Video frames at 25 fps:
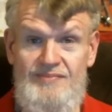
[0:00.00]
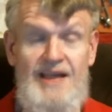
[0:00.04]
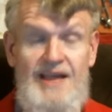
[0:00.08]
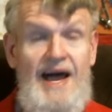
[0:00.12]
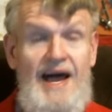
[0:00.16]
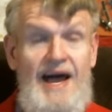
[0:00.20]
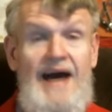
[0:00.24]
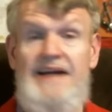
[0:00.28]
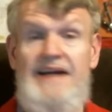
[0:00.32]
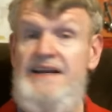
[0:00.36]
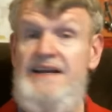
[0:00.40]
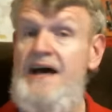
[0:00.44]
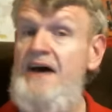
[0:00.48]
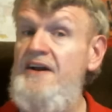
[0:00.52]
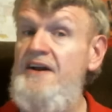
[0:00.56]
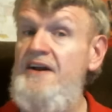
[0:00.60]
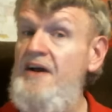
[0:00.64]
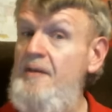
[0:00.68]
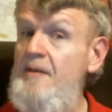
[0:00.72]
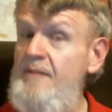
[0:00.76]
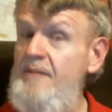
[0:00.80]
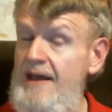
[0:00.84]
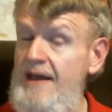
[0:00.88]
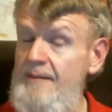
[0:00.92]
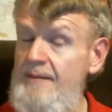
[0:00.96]
I doubt
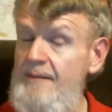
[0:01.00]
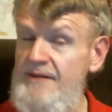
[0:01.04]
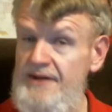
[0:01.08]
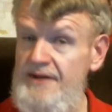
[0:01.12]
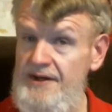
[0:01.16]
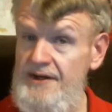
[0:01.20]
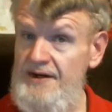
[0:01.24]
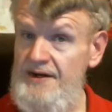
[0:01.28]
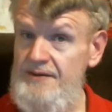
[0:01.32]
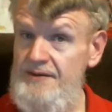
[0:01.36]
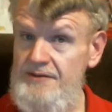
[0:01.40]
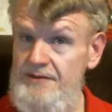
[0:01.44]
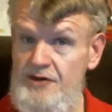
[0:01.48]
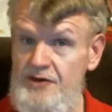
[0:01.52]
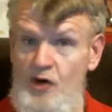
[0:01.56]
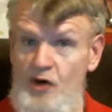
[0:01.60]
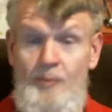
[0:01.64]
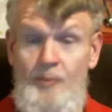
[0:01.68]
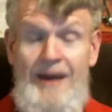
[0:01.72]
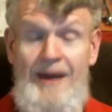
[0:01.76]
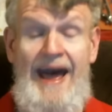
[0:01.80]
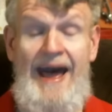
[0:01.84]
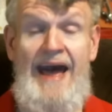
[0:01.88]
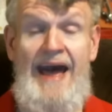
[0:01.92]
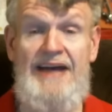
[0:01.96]
I'll be able to go
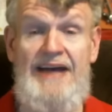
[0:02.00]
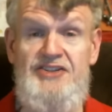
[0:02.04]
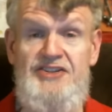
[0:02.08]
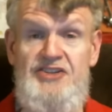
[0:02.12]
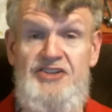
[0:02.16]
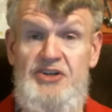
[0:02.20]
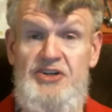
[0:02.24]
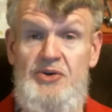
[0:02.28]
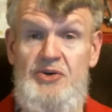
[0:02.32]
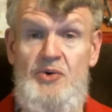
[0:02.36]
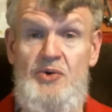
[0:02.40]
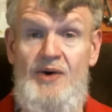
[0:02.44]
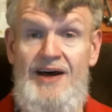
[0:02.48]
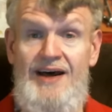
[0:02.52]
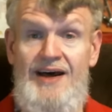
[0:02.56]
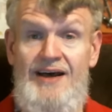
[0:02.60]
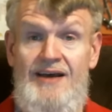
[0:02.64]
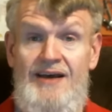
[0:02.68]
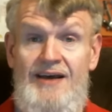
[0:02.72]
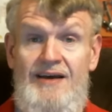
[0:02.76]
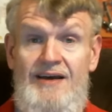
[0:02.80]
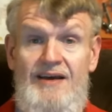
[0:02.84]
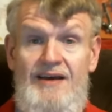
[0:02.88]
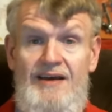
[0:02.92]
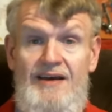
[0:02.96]
back to uh,
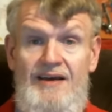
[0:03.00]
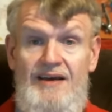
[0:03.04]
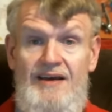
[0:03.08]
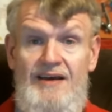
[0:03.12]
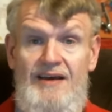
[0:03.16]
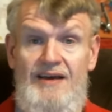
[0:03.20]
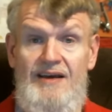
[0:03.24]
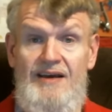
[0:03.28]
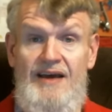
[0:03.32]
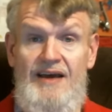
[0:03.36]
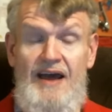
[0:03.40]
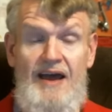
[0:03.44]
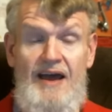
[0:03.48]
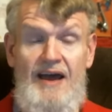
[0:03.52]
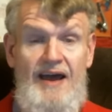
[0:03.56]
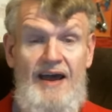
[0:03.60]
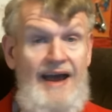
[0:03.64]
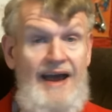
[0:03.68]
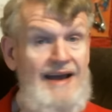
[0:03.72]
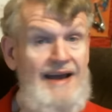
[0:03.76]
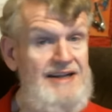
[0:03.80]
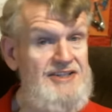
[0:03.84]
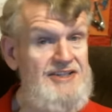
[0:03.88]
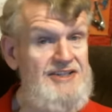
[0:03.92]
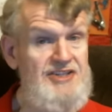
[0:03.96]

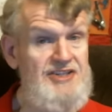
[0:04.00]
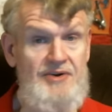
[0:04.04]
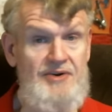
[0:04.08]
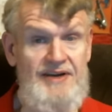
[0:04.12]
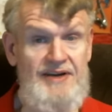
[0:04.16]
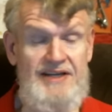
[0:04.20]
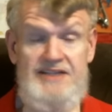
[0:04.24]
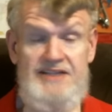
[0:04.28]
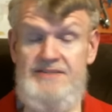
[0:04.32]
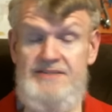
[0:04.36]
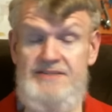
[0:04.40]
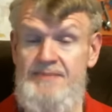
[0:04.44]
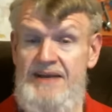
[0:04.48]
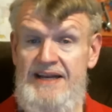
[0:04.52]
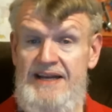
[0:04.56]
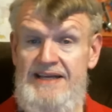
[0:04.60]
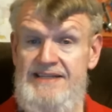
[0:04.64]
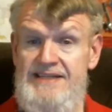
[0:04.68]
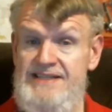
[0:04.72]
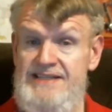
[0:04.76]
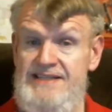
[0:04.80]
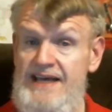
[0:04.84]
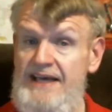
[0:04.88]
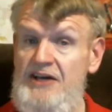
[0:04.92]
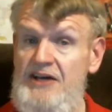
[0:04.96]
answering as
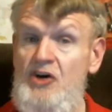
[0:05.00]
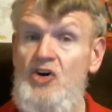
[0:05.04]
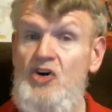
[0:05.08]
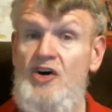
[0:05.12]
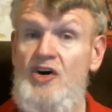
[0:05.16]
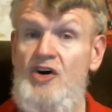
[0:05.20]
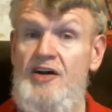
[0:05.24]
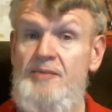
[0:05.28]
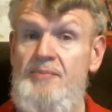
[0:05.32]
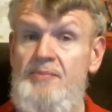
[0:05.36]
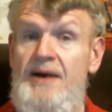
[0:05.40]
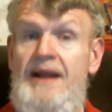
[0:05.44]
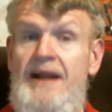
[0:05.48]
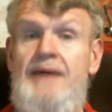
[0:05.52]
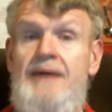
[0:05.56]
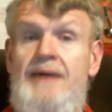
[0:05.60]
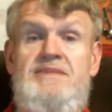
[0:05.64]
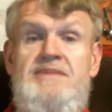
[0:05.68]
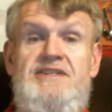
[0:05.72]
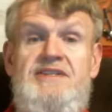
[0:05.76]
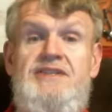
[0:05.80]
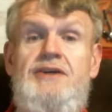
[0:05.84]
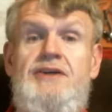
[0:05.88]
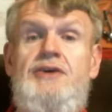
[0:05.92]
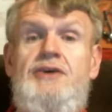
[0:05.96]
many as I could, but I'm
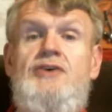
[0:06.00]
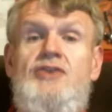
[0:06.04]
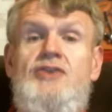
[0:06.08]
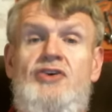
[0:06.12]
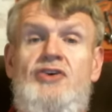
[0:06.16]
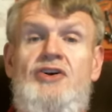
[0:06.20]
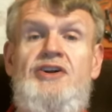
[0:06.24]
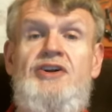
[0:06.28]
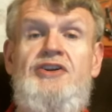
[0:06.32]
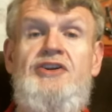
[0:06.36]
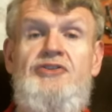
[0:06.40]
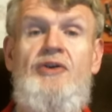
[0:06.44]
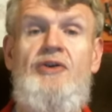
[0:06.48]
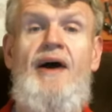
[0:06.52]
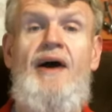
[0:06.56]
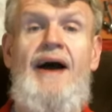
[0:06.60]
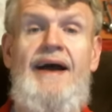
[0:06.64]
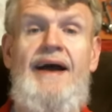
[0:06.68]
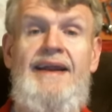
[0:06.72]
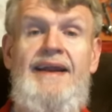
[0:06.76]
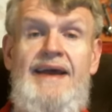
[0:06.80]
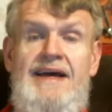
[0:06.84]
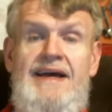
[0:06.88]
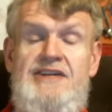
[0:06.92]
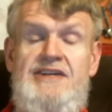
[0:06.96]
still going to
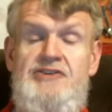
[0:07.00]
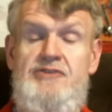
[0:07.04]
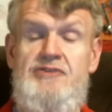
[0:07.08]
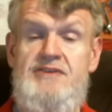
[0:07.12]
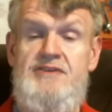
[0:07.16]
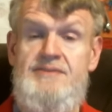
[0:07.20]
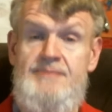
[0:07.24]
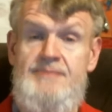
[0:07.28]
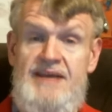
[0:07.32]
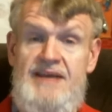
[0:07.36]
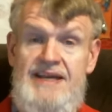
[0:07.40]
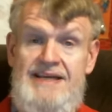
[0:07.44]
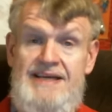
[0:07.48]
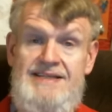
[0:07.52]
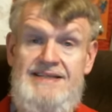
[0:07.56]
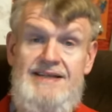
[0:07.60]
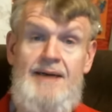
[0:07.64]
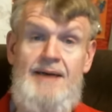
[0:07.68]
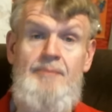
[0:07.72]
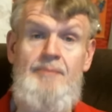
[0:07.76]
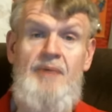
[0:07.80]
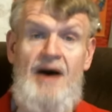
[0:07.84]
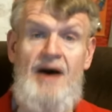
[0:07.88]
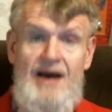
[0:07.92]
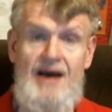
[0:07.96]
try to answer as many as
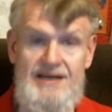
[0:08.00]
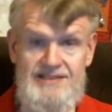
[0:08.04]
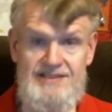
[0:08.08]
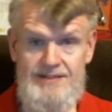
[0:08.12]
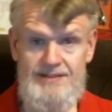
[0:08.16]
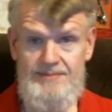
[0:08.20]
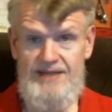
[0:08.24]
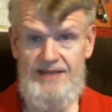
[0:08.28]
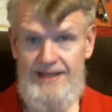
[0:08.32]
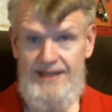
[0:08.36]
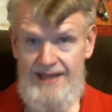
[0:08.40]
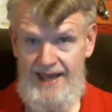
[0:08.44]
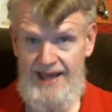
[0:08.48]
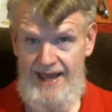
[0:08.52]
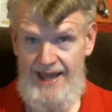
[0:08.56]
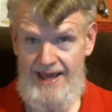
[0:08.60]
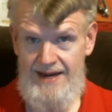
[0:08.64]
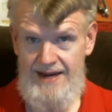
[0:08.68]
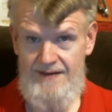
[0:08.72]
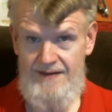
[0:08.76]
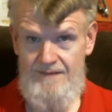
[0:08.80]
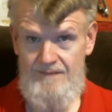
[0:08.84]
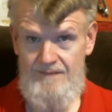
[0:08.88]
I possibly can.